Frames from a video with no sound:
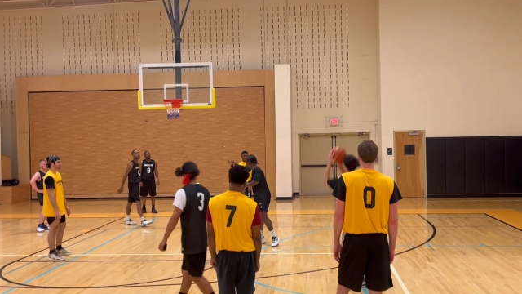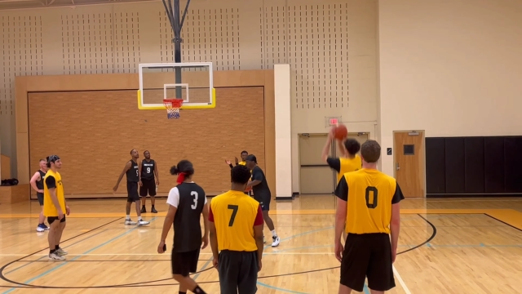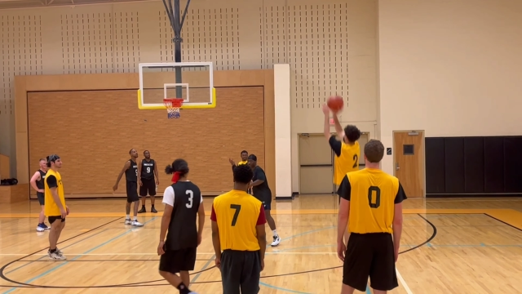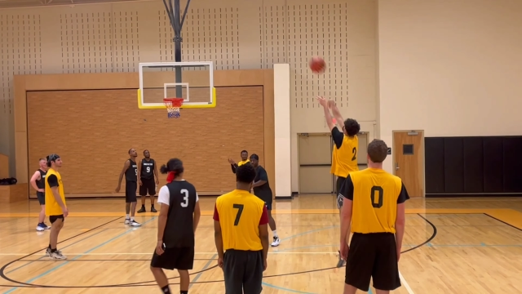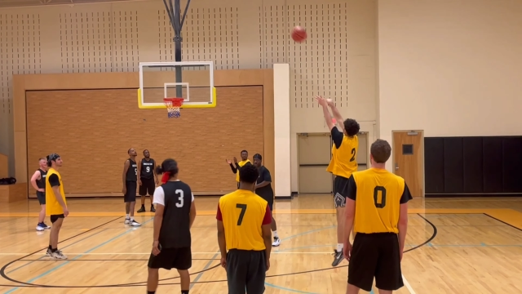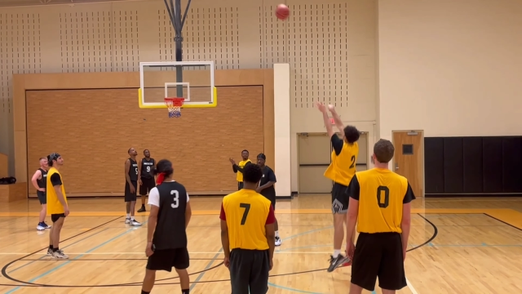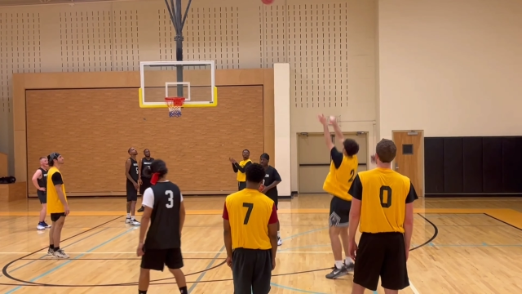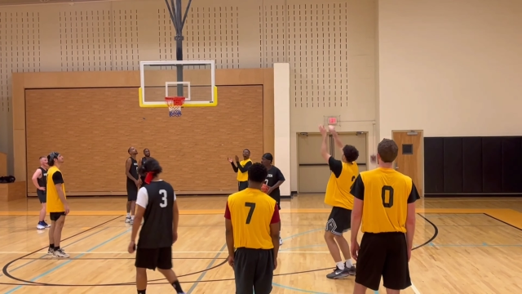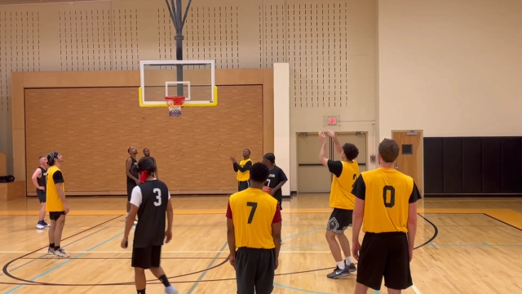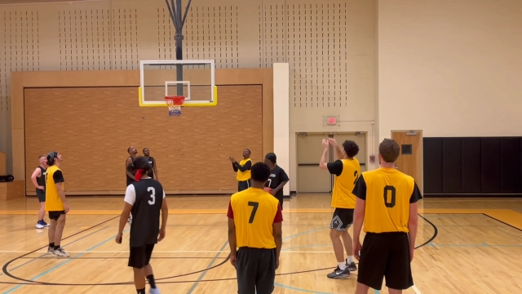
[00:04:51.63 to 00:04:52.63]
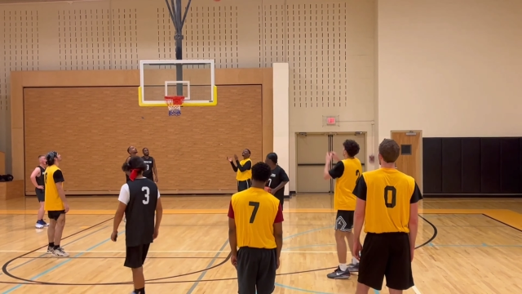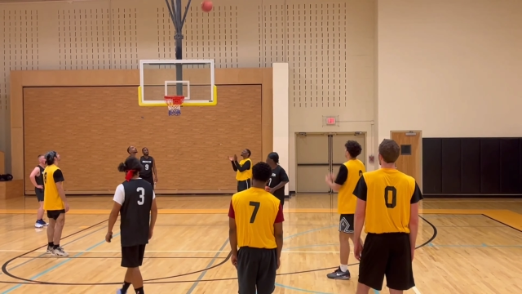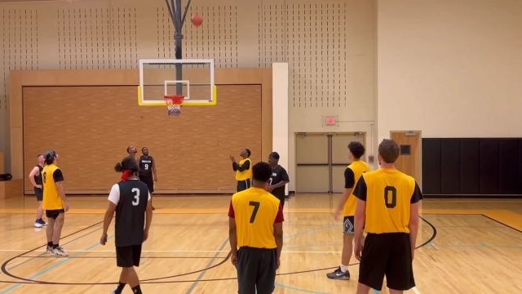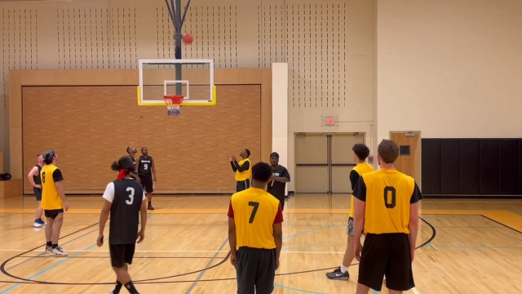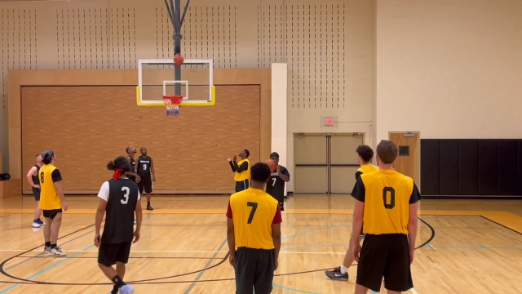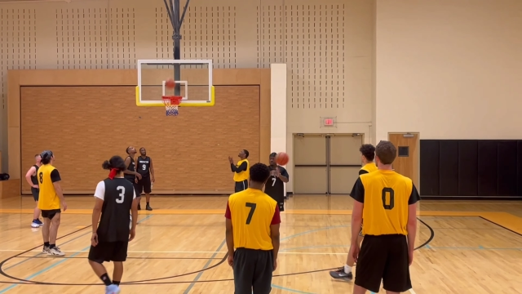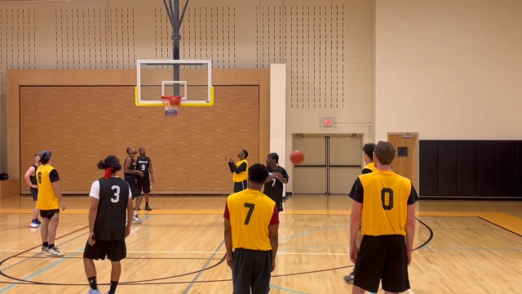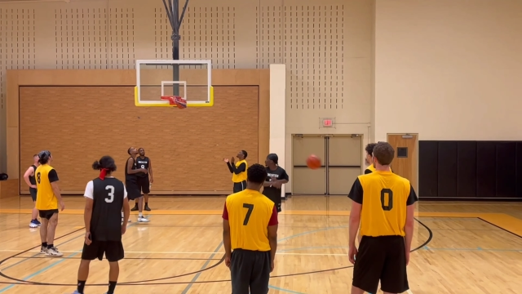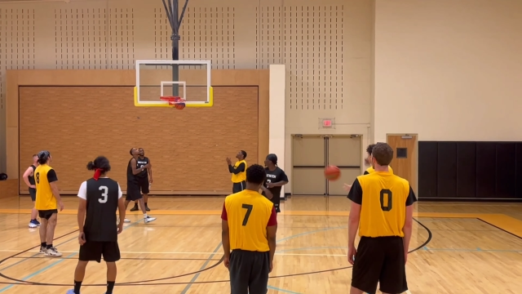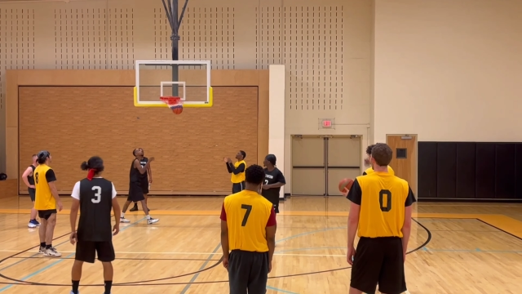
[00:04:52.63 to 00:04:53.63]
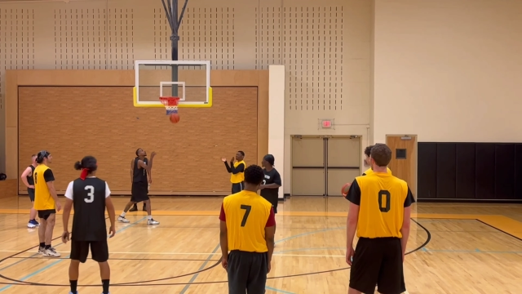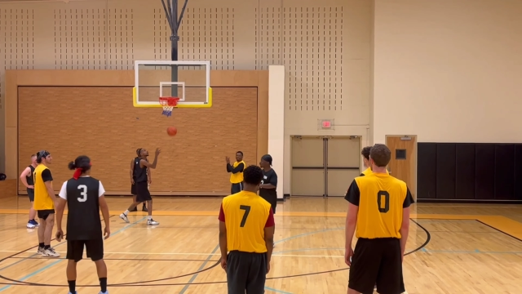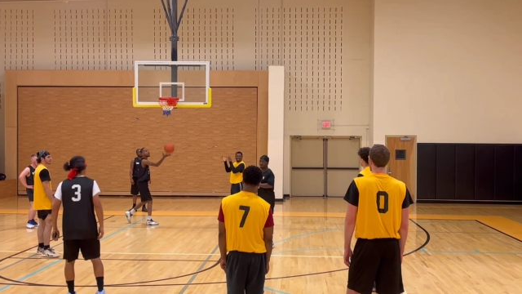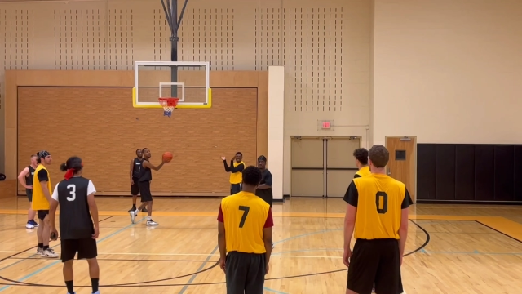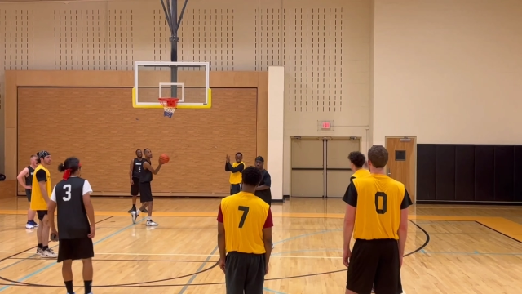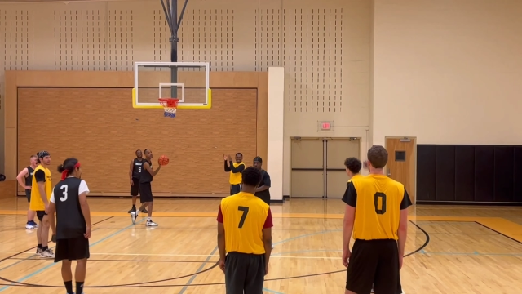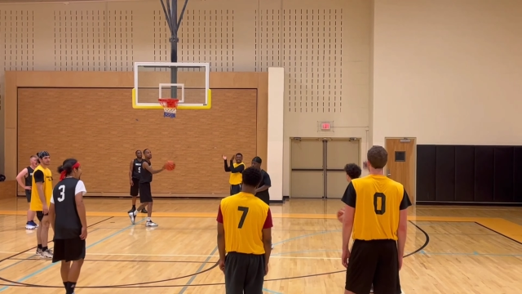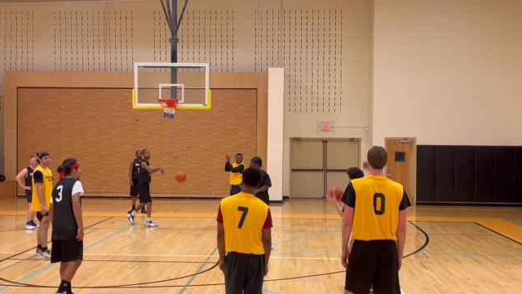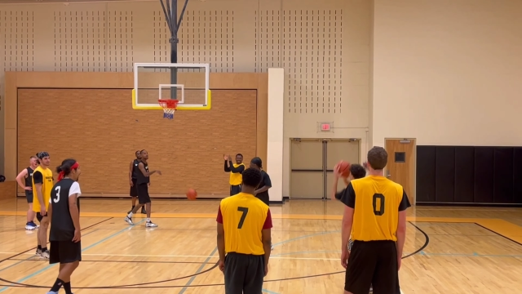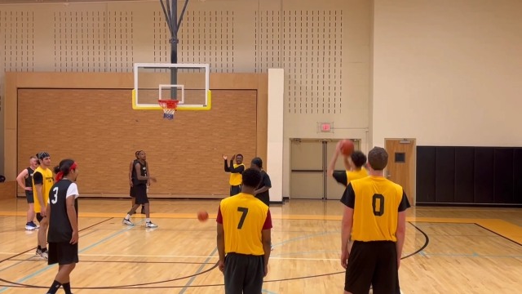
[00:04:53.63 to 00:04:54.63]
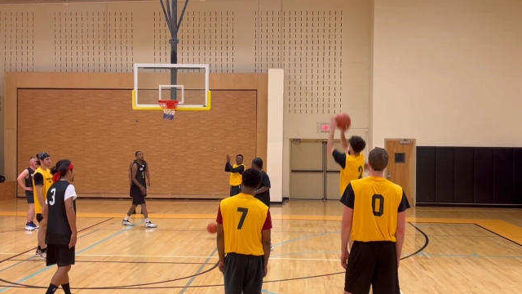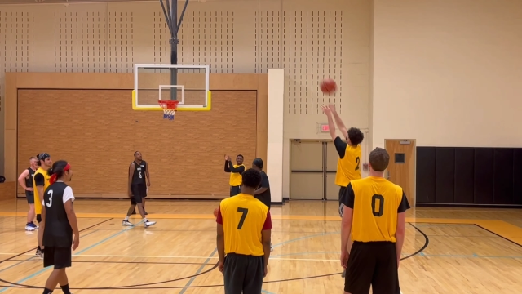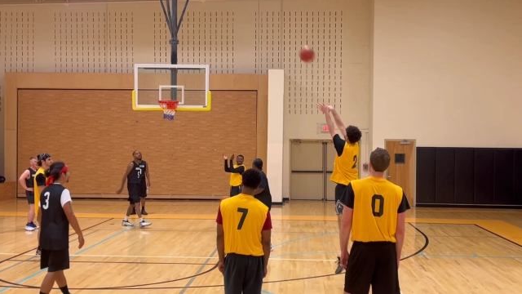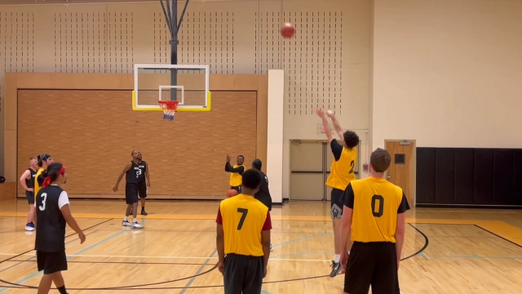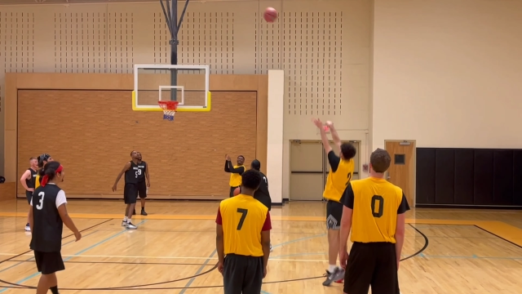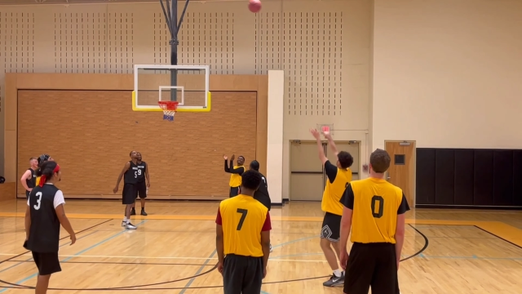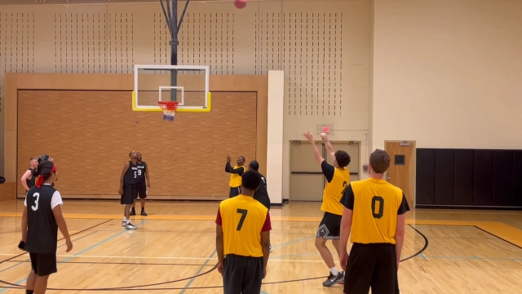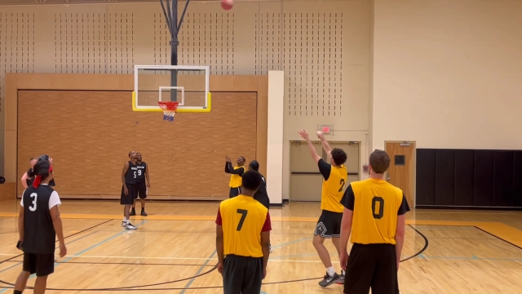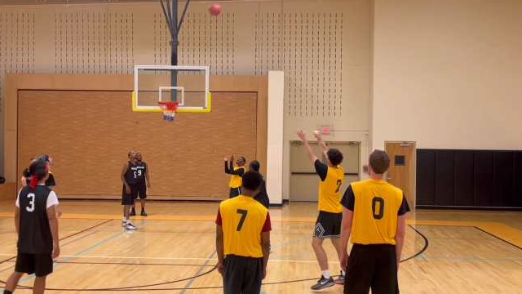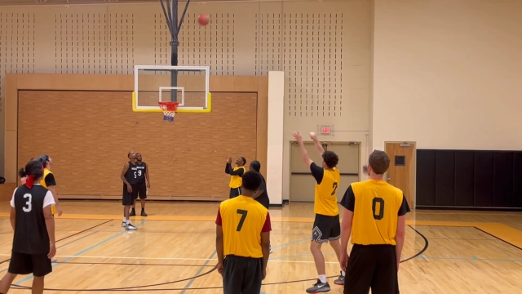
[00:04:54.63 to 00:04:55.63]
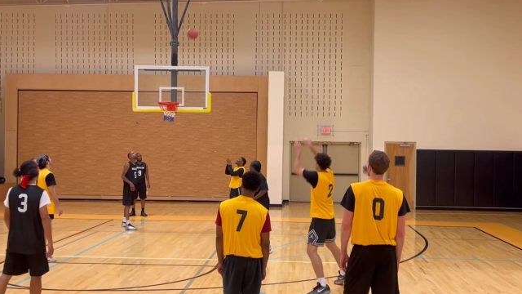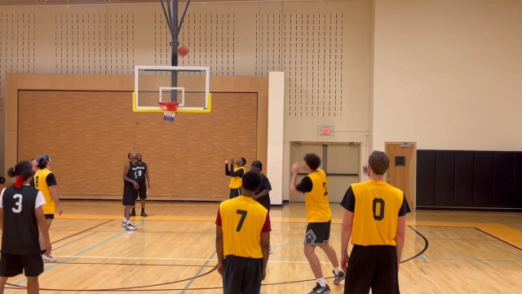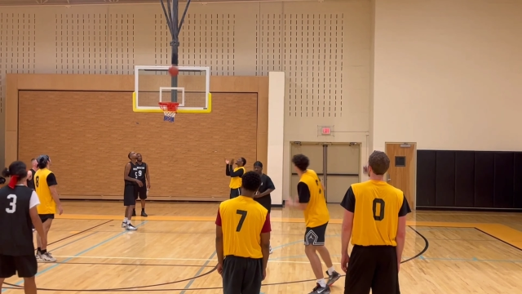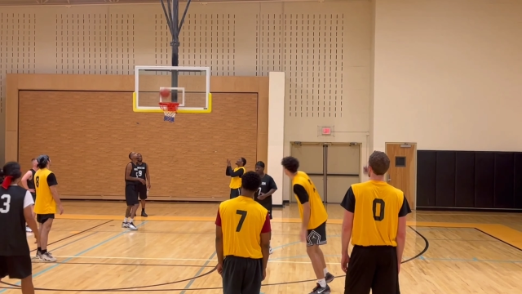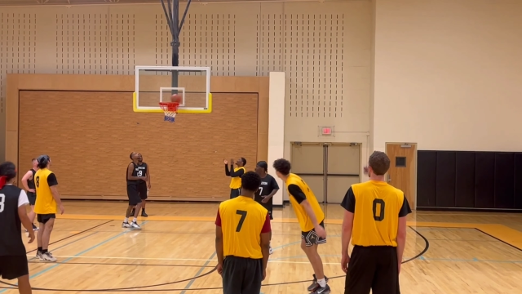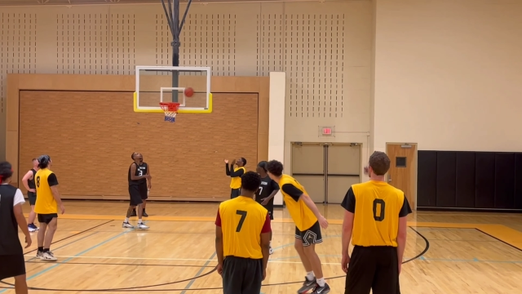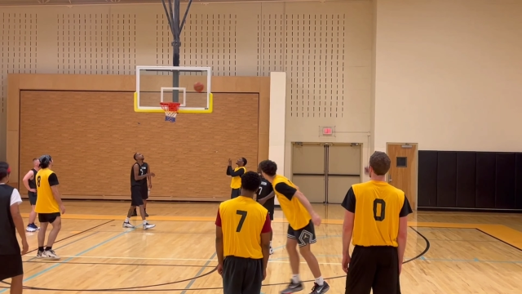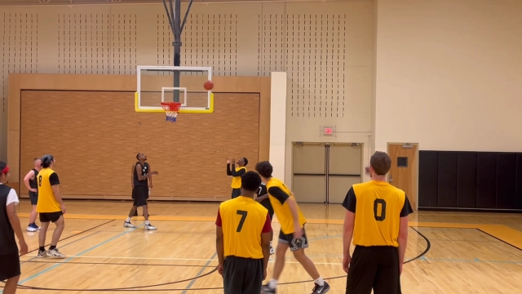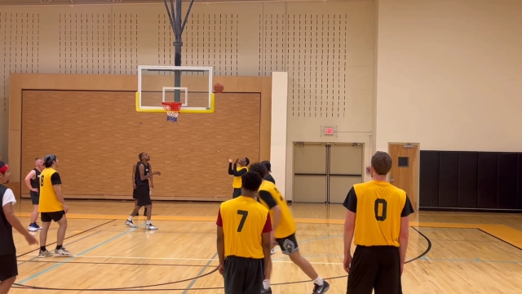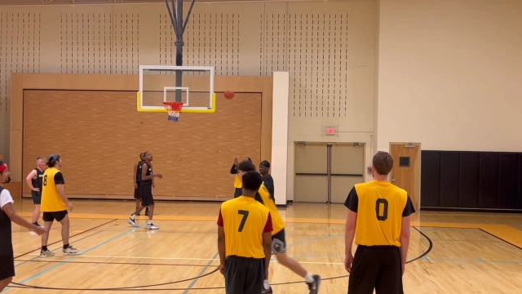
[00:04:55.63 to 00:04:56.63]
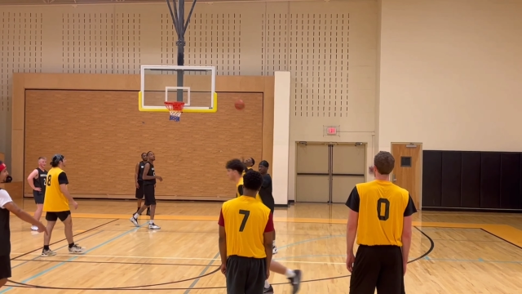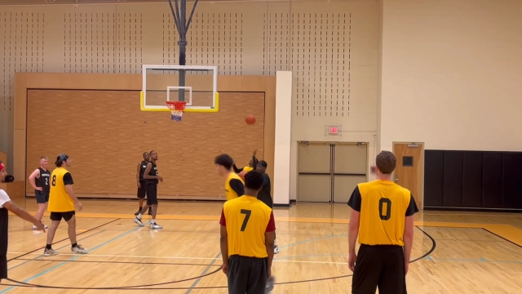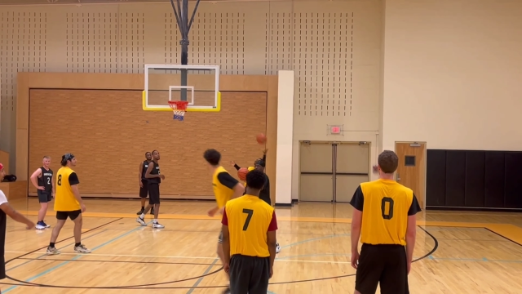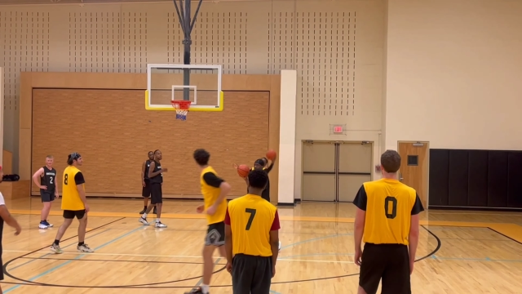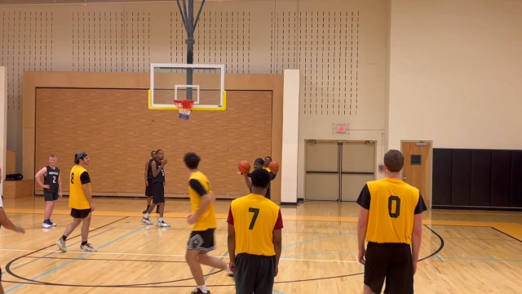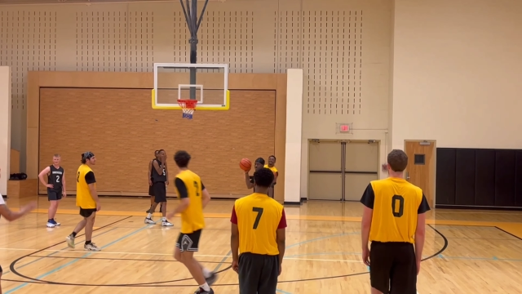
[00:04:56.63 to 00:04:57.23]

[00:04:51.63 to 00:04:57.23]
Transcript: (no speaker visible)